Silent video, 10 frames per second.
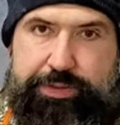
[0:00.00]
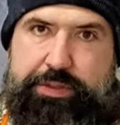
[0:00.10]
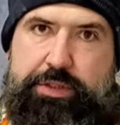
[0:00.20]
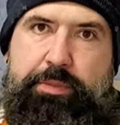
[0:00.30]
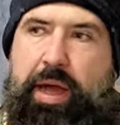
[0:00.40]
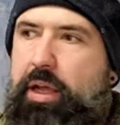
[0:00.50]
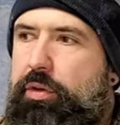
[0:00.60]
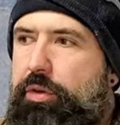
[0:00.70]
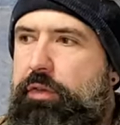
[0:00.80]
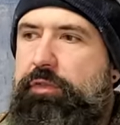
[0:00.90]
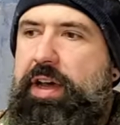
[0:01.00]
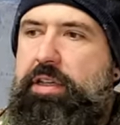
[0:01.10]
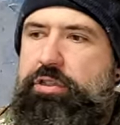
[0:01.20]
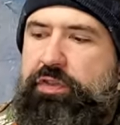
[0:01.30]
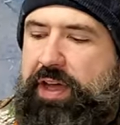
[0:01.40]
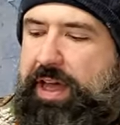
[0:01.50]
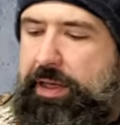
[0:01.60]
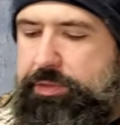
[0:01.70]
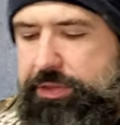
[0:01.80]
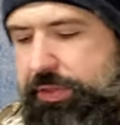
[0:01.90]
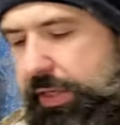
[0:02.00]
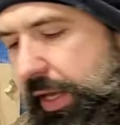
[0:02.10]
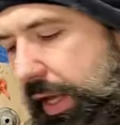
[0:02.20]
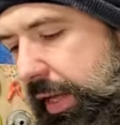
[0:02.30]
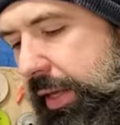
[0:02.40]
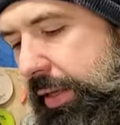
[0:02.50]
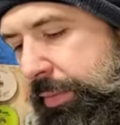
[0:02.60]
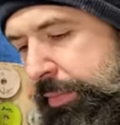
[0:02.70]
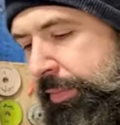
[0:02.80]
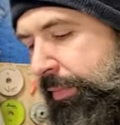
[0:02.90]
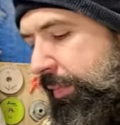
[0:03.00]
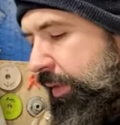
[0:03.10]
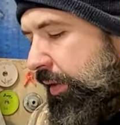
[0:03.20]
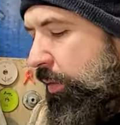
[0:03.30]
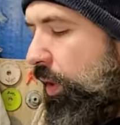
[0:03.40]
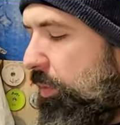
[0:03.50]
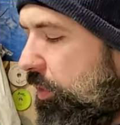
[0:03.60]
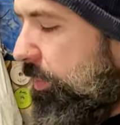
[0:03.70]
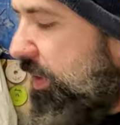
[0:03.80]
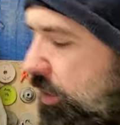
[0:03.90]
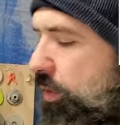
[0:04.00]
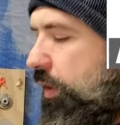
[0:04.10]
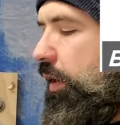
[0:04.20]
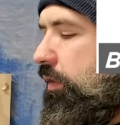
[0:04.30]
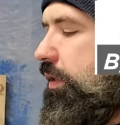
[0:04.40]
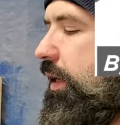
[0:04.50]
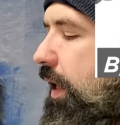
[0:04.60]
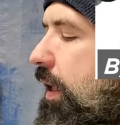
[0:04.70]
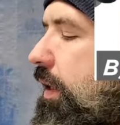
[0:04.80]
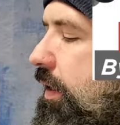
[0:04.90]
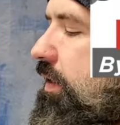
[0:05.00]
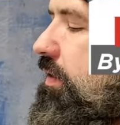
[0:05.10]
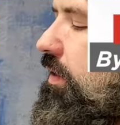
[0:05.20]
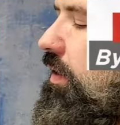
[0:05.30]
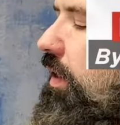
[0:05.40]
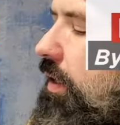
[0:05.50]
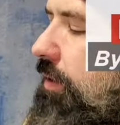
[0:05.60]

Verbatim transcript: This is Michael at Fouch Fabs, and what I'm going to be going over today is the uh,